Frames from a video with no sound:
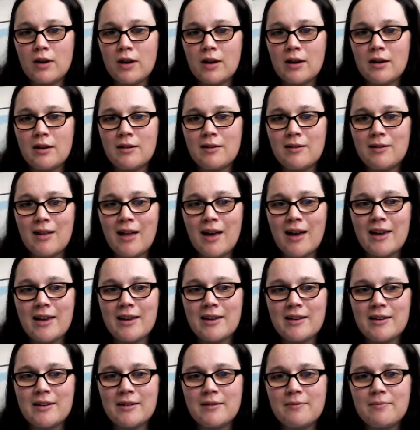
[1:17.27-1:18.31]
Like,
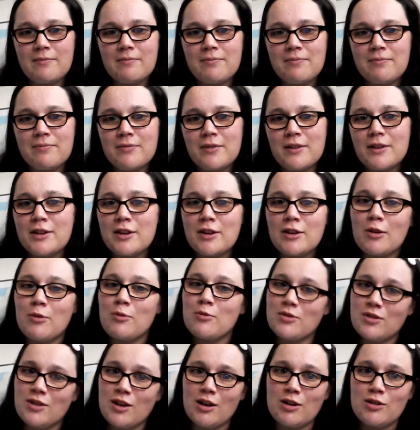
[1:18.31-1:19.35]
you don't
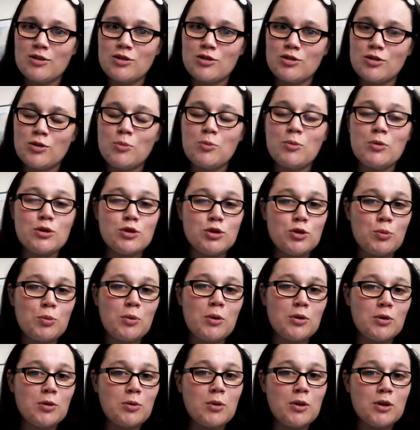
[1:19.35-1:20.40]
say to someone, Do you want to
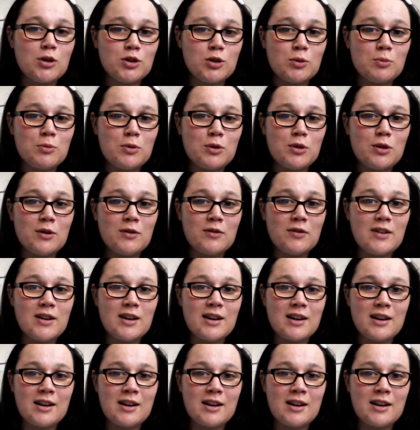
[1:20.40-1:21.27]
watch a movie?